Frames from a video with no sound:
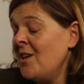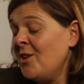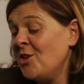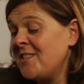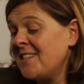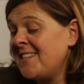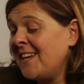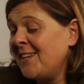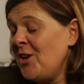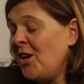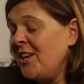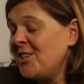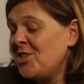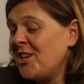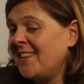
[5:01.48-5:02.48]
Because the
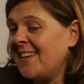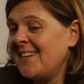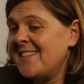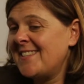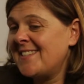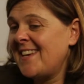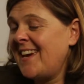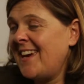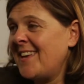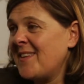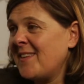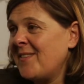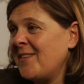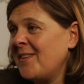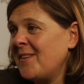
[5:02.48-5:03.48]
technology at the end of the day,
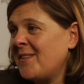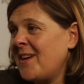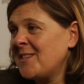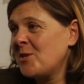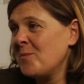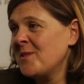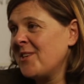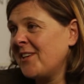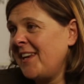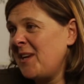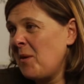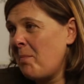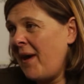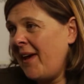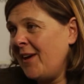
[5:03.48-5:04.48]
the customer is going to
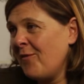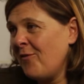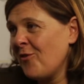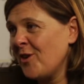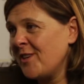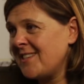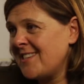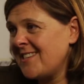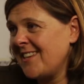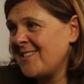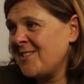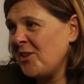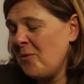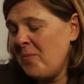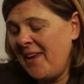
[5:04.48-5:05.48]
end up paying for it, so
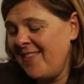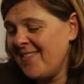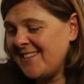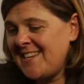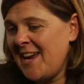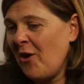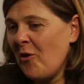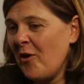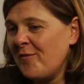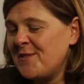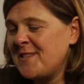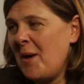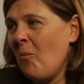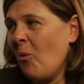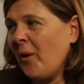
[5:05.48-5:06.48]
it's going to be in the tariff
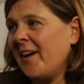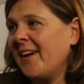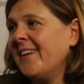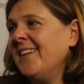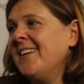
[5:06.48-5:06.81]
somewhere.